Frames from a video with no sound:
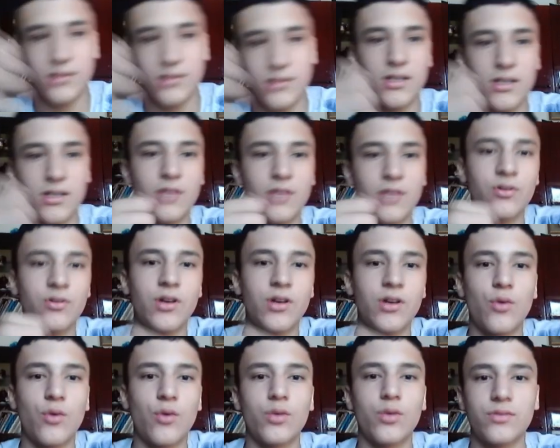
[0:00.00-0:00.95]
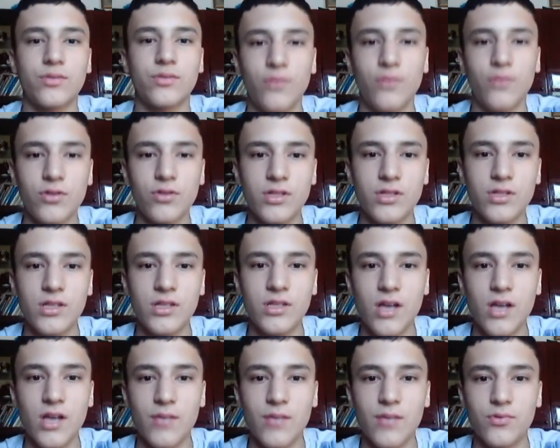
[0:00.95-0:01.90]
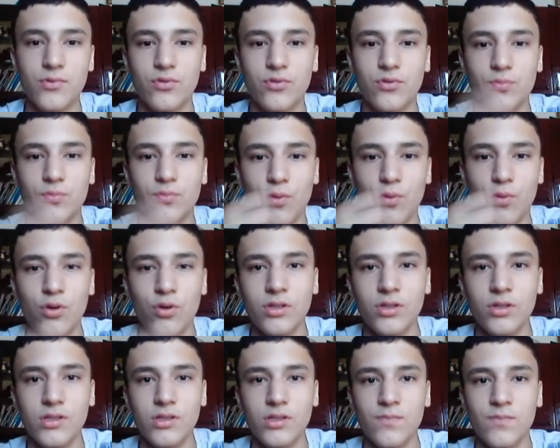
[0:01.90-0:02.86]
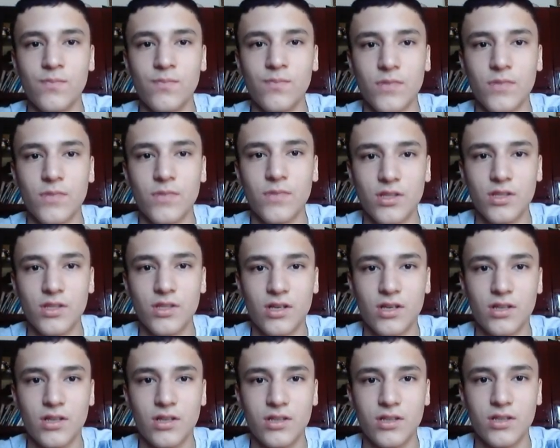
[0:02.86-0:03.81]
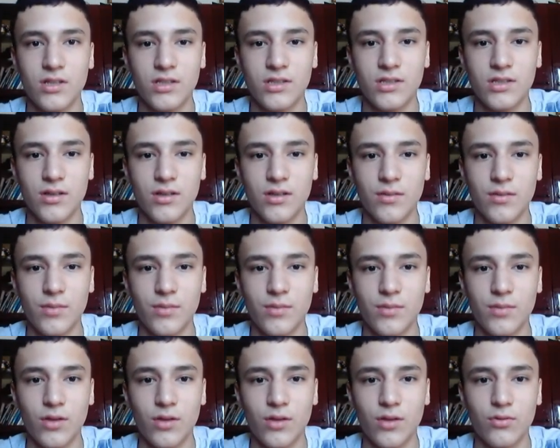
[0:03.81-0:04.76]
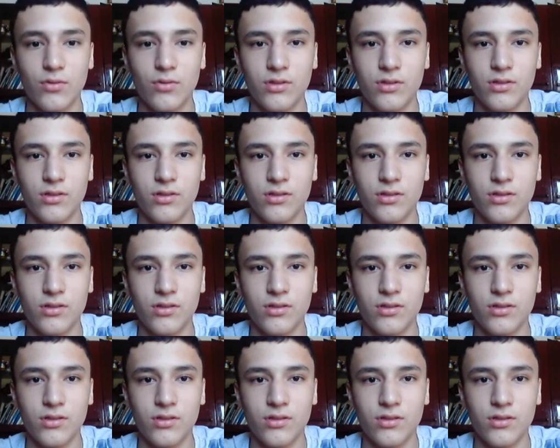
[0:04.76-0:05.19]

Eureka with water up to point just below to this